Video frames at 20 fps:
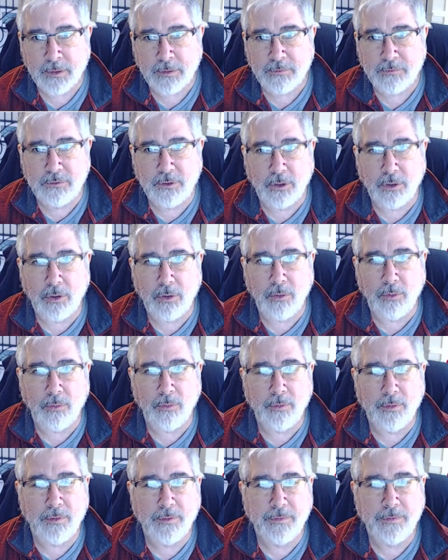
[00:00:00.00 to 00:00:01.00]

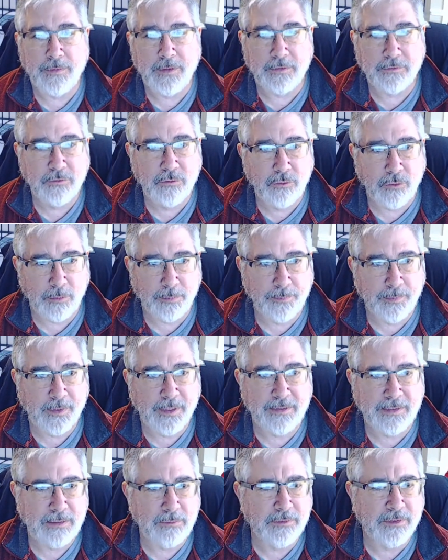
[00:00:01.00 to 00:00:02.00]
So this group,
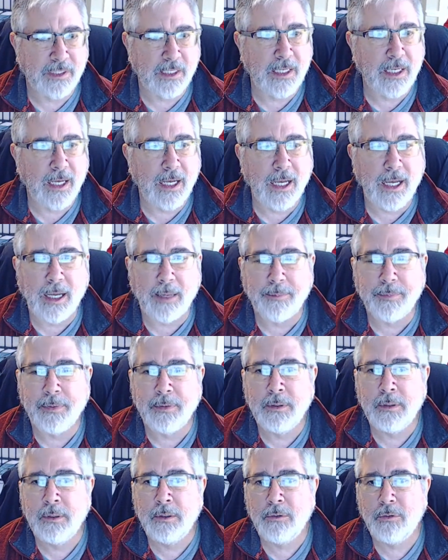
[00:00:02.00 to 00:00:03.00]
because he was a cop
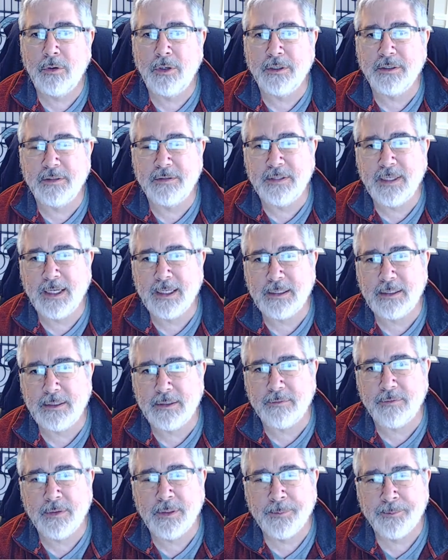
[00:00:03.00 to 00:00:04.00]
or a
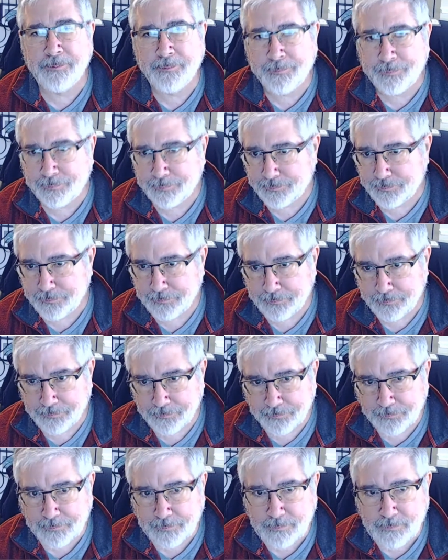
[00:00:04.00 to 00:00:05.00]
detective,
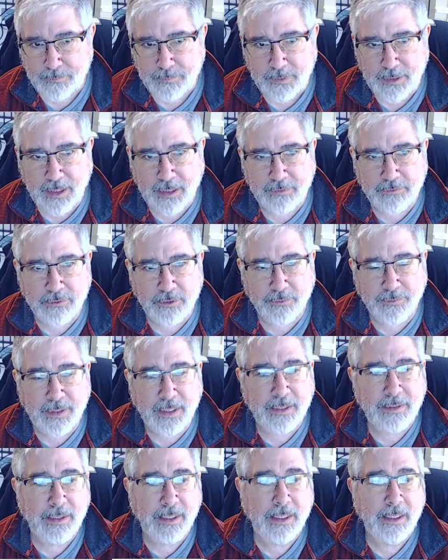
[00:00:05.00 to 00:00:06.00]
and so
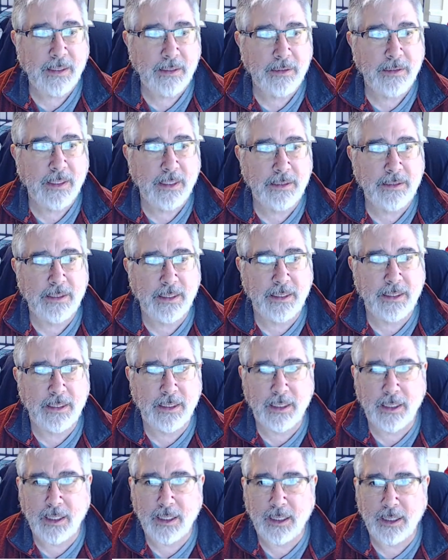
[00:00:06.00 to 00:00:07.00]
then they did,